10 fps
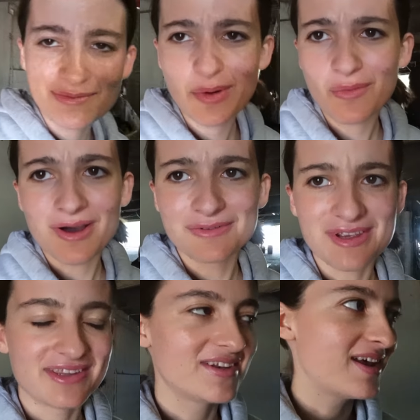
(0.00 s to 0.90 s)
a bit wild
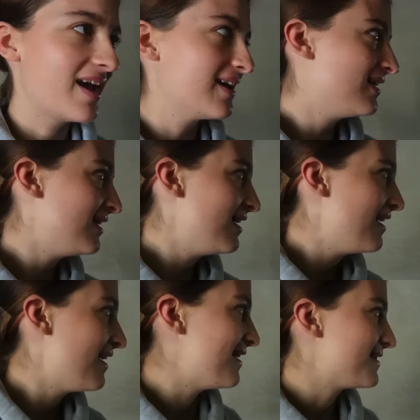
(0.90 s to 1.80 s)
yesterday
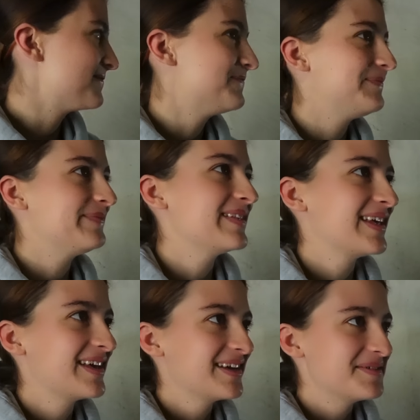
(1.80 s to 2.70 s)
um,
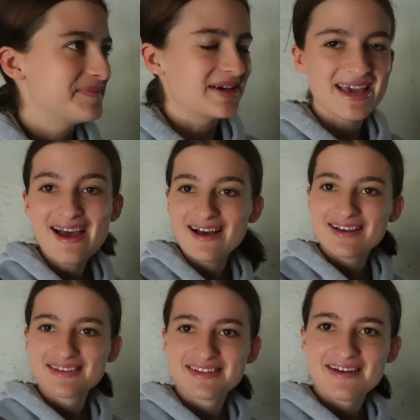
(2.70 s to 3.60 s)
but yeah
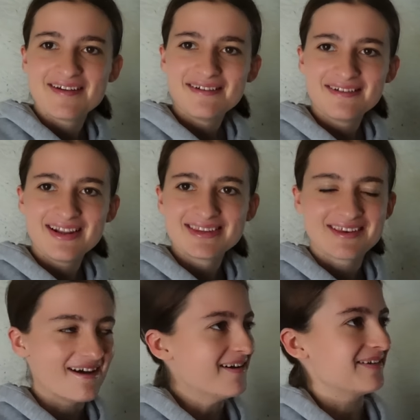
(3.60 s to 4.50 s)
so let's
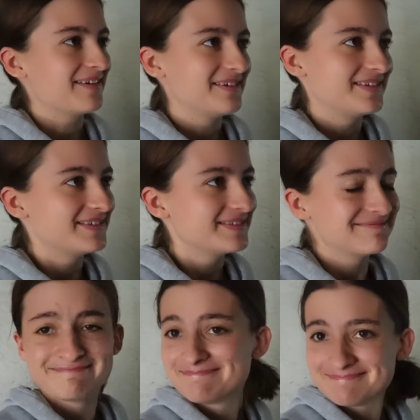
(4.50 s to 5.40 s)
go
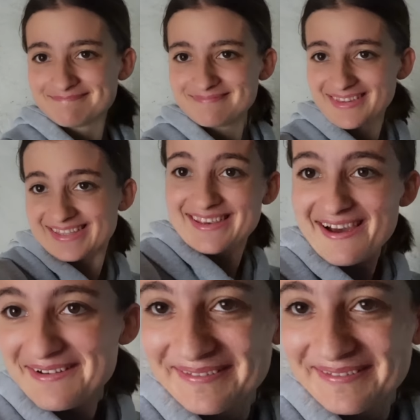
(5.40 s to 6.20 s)
let's go